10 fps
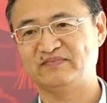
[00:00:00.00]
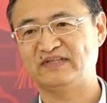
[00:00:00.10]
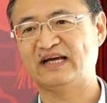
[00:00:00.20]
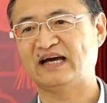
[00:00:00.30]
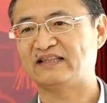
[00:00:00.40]

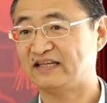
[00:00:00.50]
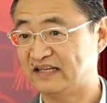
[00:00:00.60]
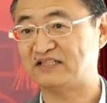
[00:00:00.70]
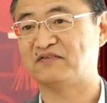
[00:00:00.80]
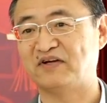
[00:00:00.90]
Yeah, I think
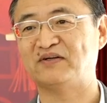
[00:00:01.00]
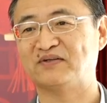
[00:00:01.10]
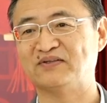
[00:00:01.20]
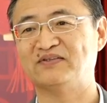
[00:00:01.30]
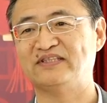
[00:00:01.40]
it's a very
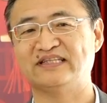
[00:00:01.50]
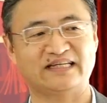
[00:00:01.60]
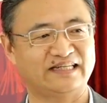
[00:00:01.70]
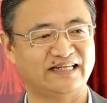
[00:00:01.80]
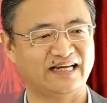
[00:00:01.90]
good uh,
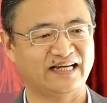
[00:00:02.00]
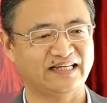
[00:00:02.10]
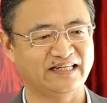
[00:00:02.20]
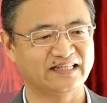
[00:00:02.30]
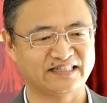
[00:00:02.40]

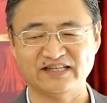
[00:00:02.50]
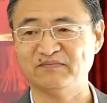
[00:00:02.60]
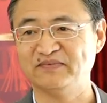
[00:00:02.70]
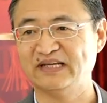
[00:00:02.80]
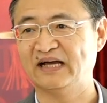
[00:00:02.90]
uh,
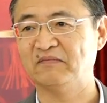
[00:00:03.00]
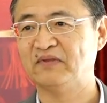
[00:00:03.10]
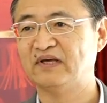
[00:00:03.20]
theme. Yeah.